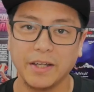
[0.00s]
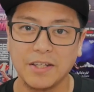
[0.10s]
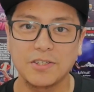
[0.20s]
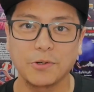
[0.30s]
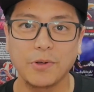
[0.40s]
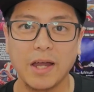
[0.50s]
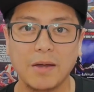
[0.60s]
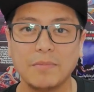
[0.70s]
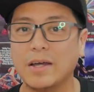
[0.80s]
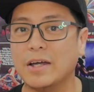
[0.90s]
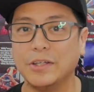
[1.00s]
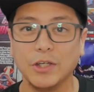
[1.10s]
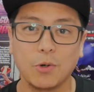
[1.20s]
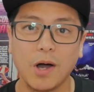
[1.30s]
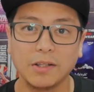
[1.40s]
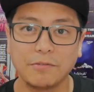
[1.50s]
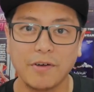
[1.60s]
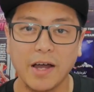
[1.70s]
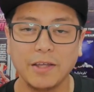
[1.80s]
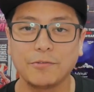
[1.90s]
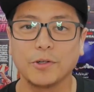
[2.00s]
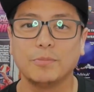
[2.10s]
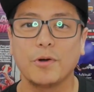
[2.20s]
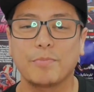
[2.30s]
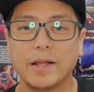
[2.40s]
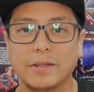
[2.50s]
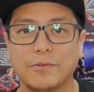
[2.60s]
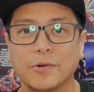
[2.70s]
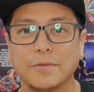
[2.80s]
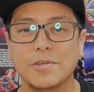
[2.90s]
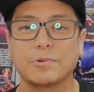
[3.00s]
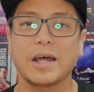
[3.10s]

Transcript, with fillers: Instagram. You qualify if you're in both platforms.